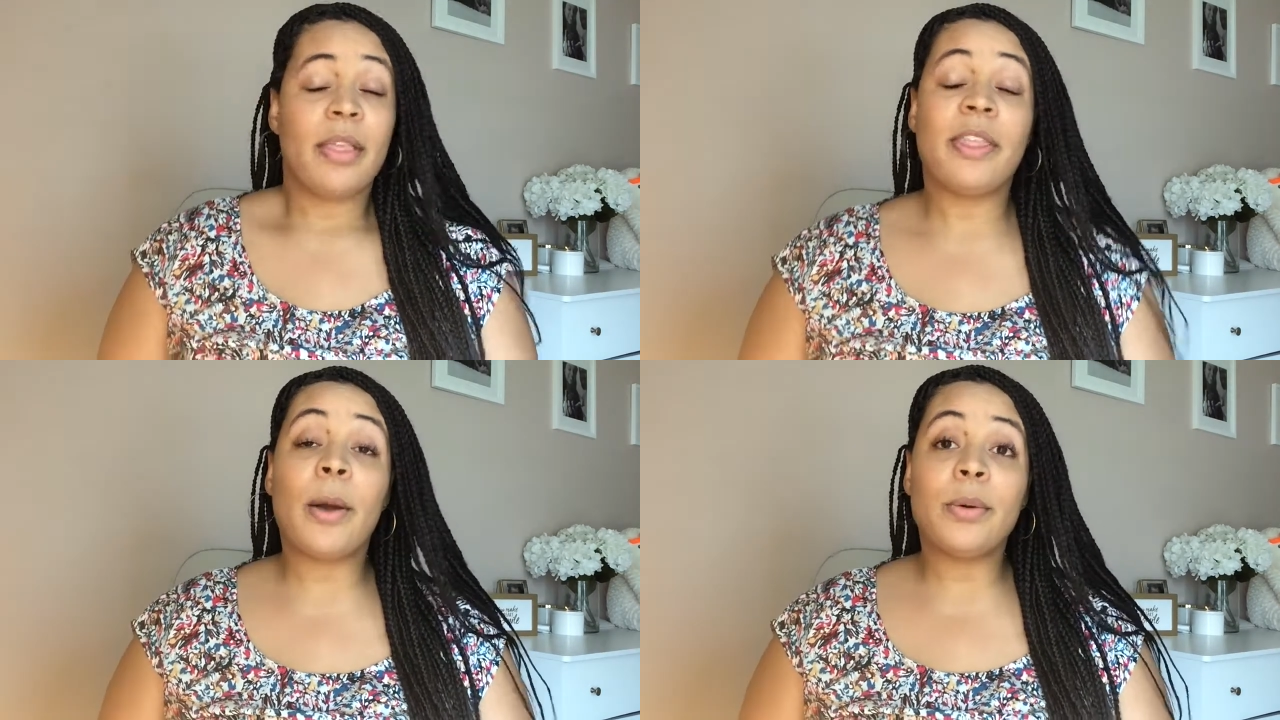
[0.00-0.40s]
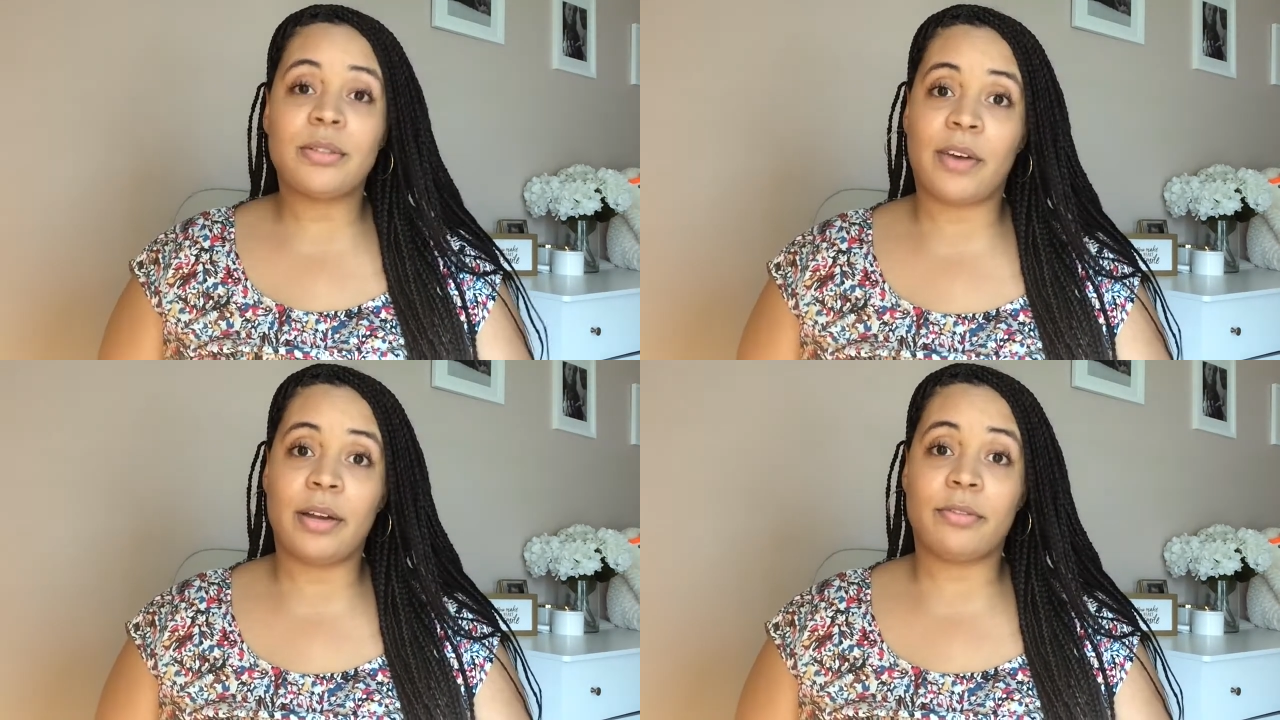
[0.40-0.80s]
that was
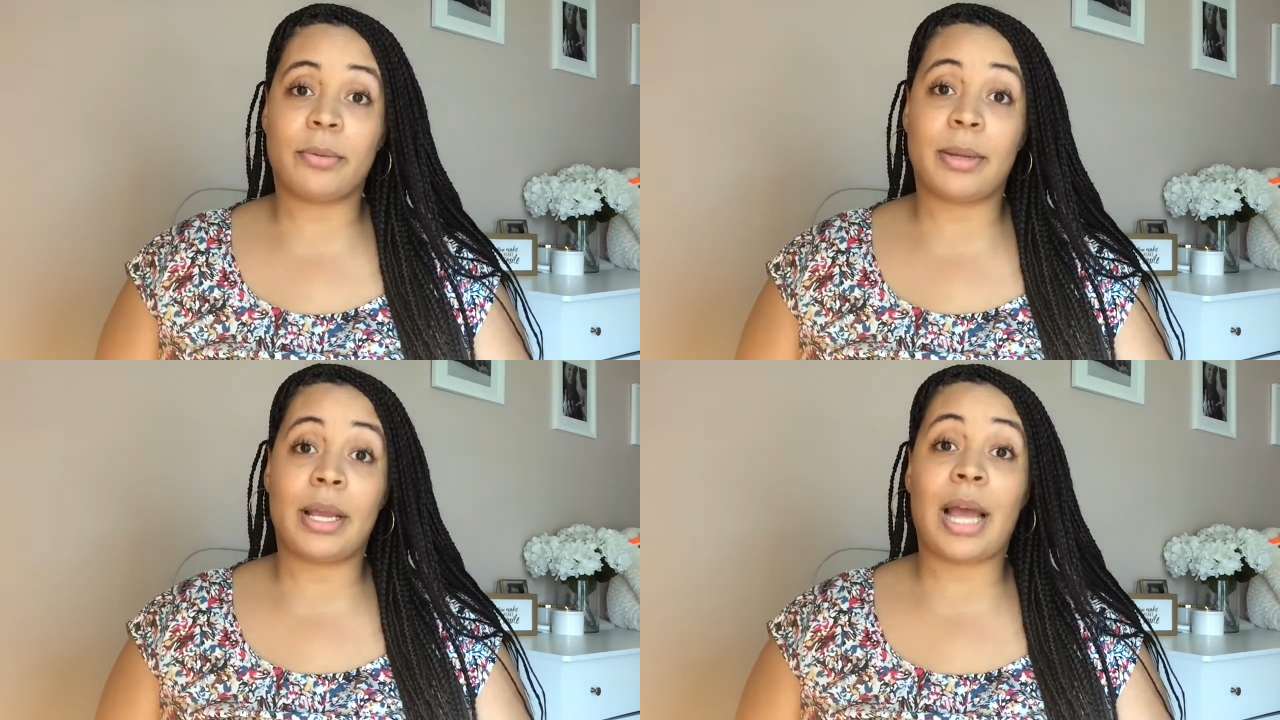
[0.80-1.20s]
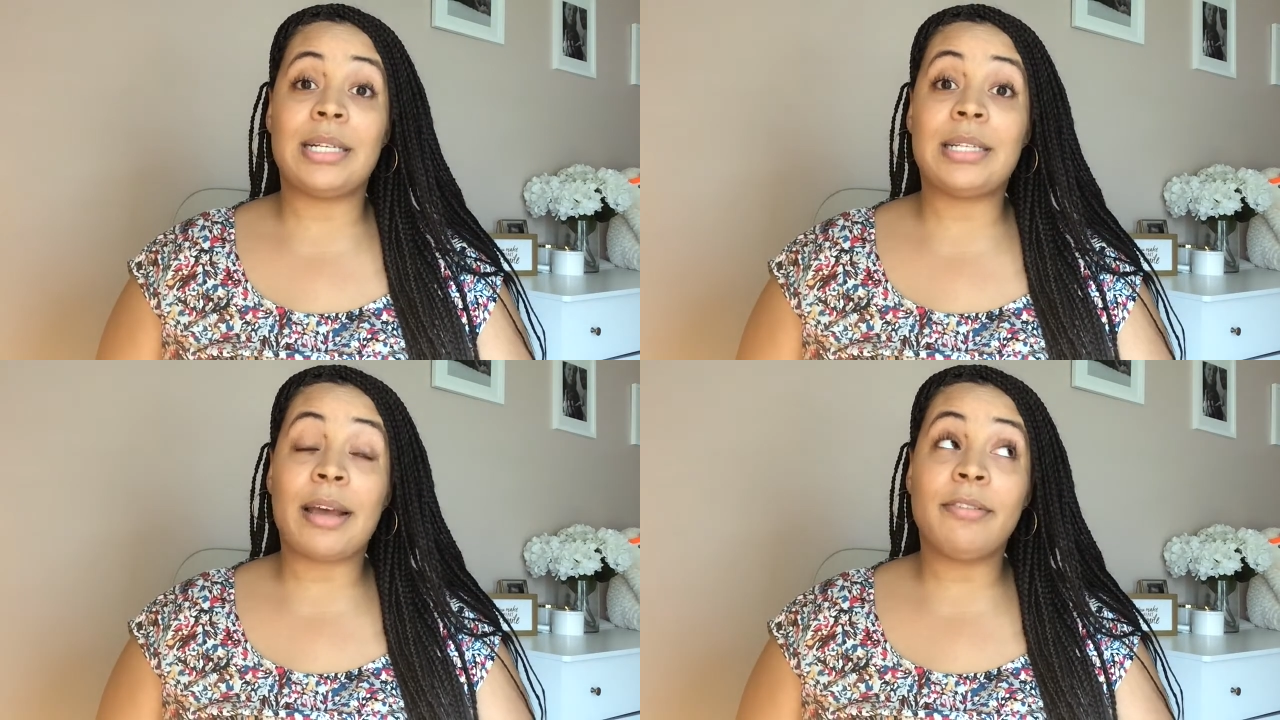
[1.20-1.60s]
fine for me. I
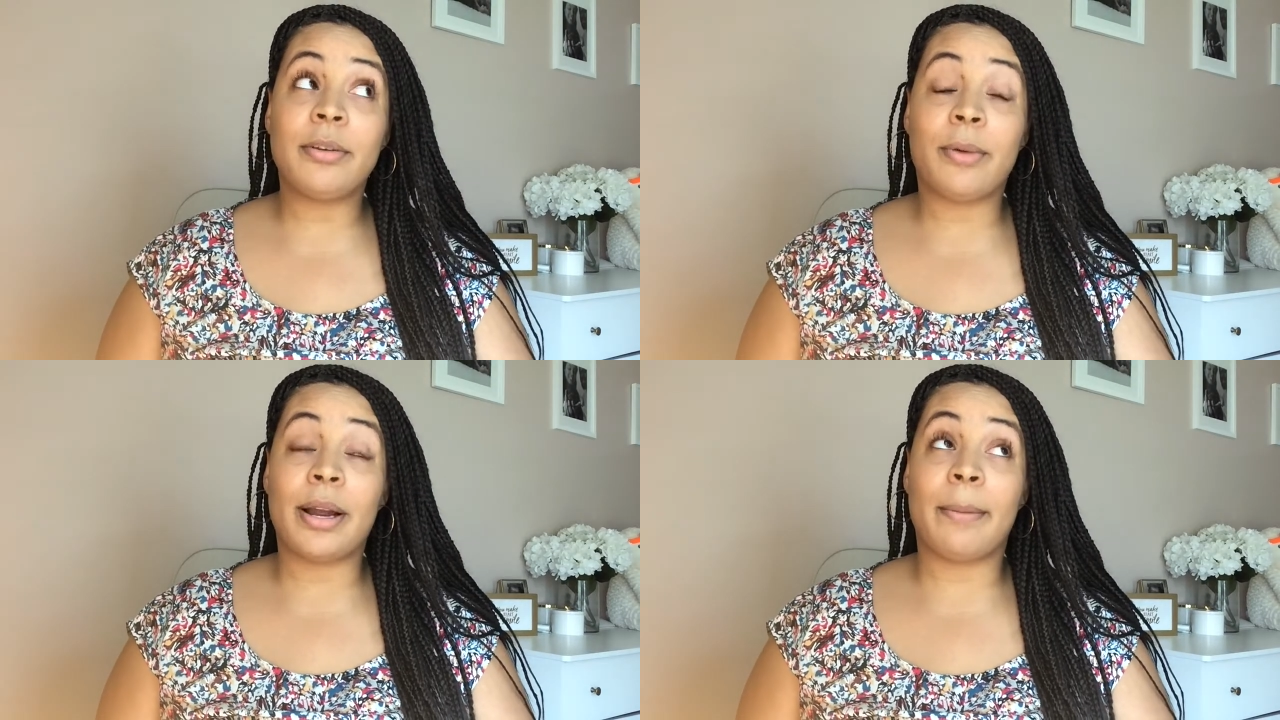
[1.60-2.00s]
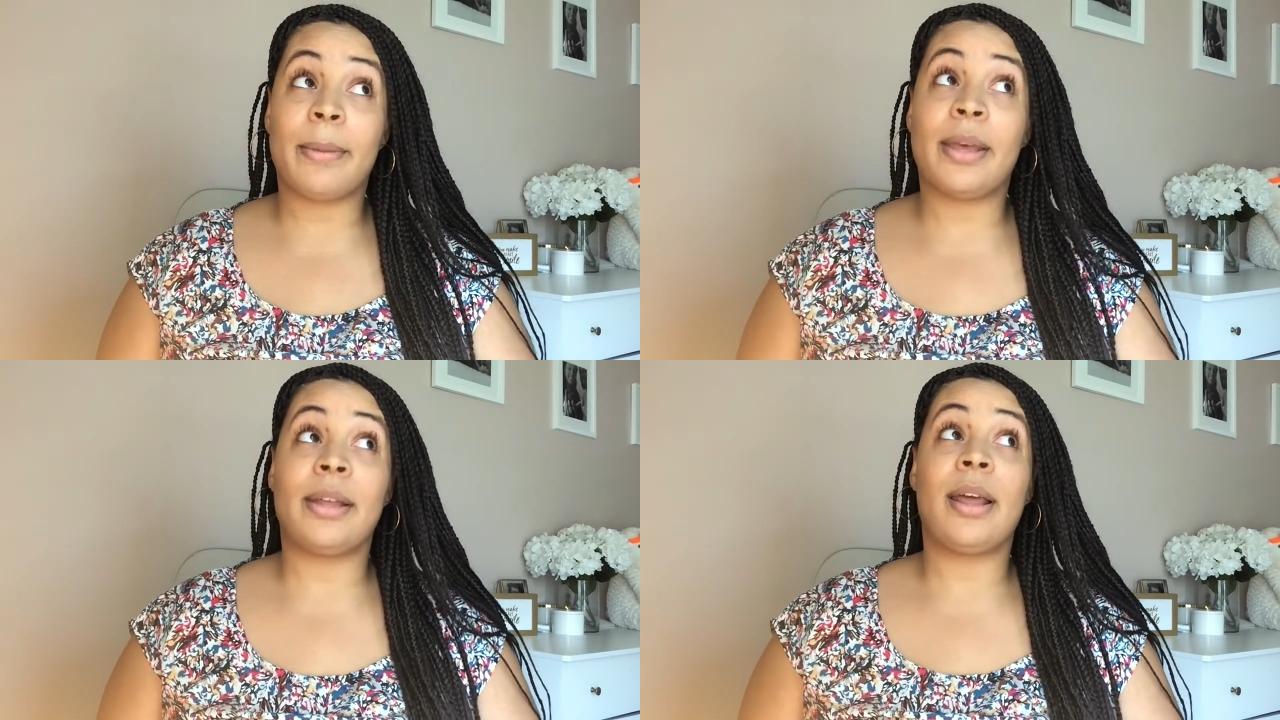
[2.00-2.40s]
definitely
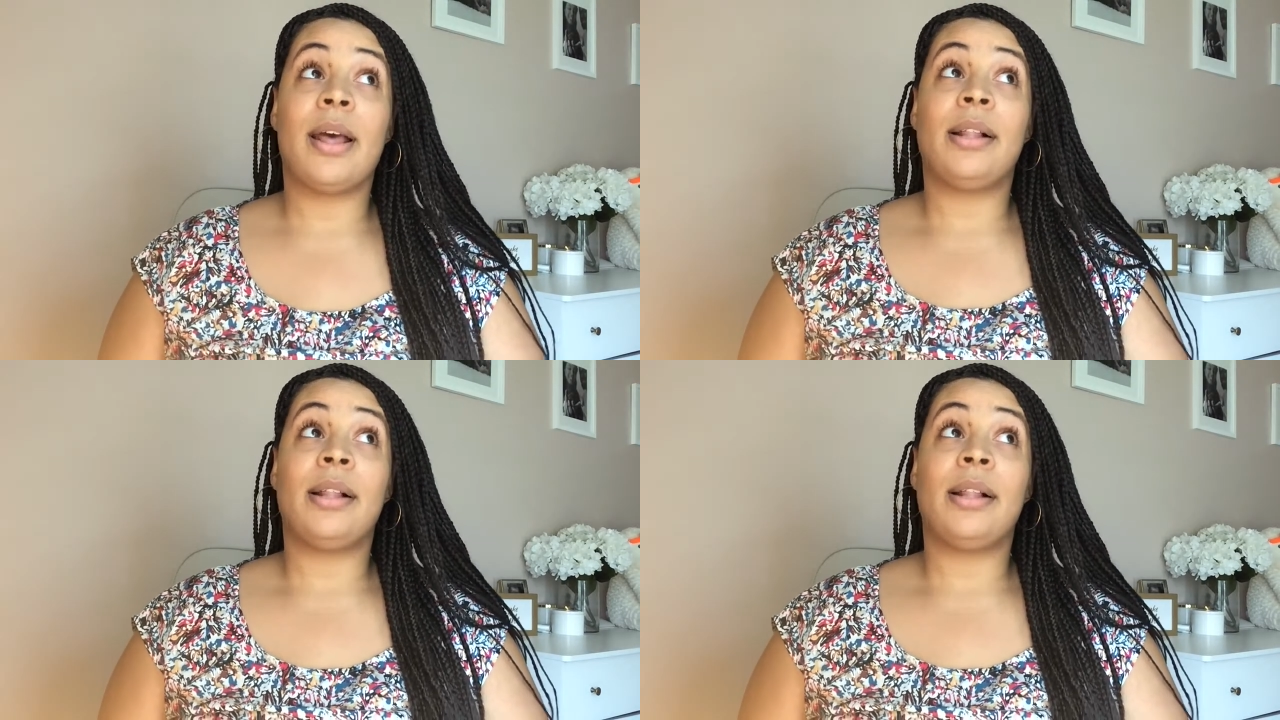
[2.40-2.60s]
recommend